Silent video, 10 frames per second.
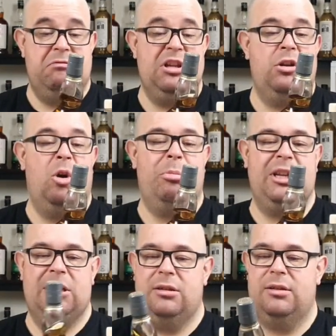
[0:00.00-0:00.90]
Didn't
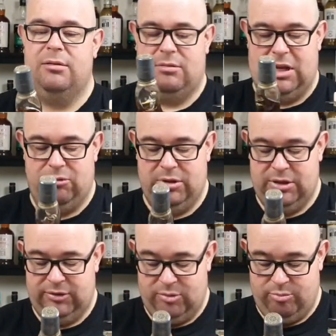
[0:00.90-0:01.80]
open it. I will
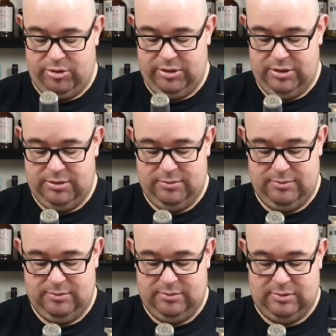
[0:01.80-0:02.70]
in some point.
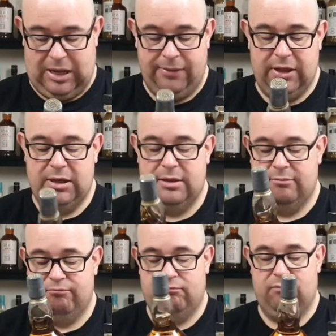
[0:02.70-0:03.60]
I
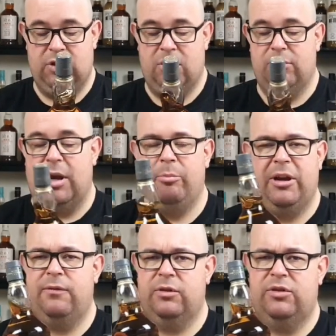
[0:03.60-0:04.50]
think, I
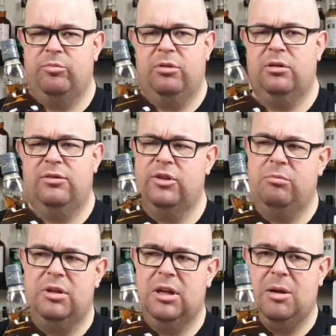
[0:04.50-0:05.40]
paid for this bottle
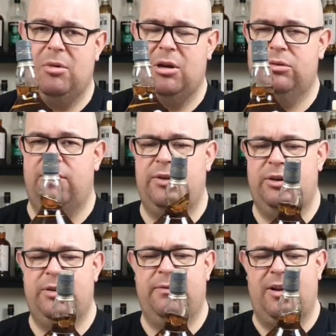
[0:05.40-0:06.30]
something about
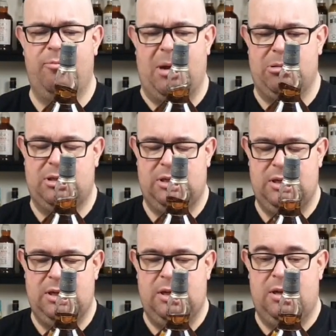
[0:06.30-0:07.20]
£35.
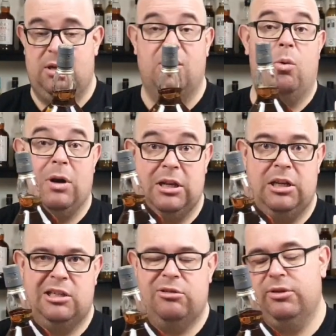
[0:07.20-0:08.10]
1
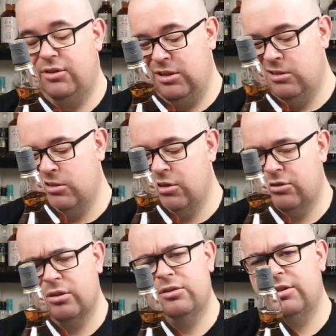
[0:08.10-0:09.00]
liter, 16
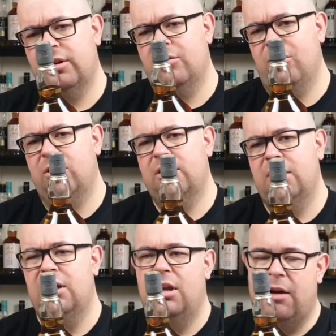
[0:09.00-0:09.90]
years old, single malt.
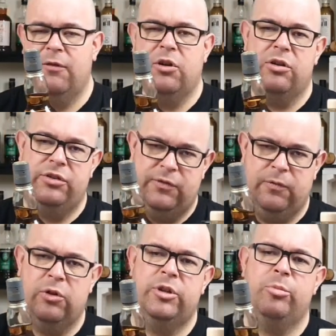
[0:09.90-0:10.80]
Of course,
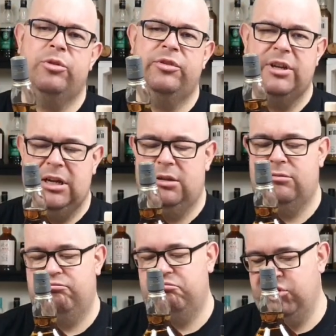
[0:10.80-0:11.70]
40%
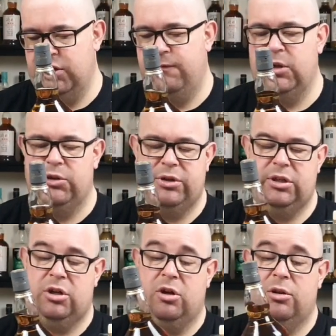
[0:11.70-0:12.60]
chill
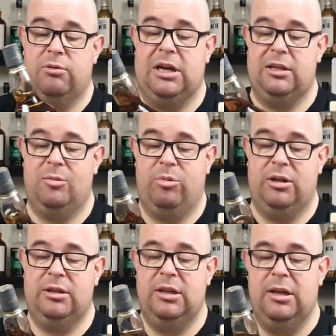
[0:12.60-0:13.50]
filtered, colorated,
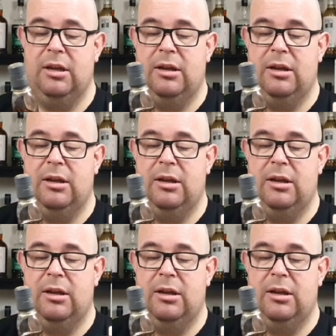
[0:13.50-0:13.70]
but